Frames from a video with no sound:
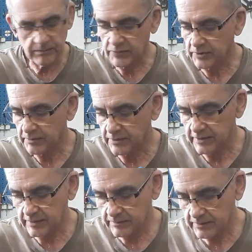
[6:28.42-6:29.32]

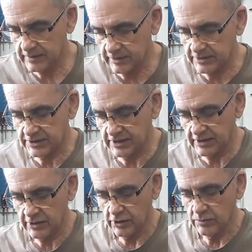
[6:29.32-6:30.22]
that one. Let's
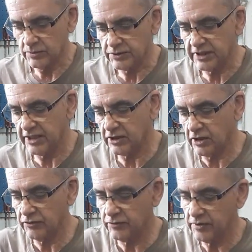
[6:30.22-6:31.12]
see, we'll take
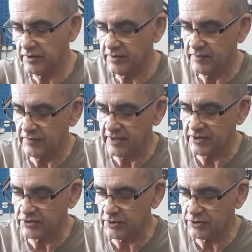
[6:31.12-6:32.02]
off the
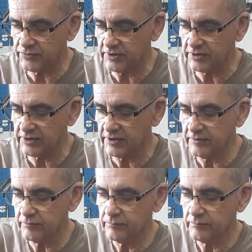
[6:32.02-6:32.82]
exhaust filter.